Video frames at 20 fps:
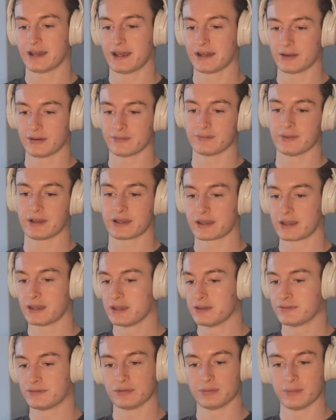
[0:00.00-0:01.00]
I know like
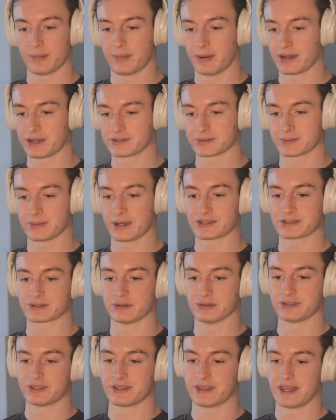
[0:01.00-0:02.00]
a few of my buddies from high
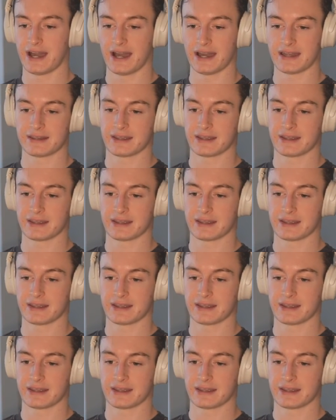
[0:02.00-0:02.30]
school did that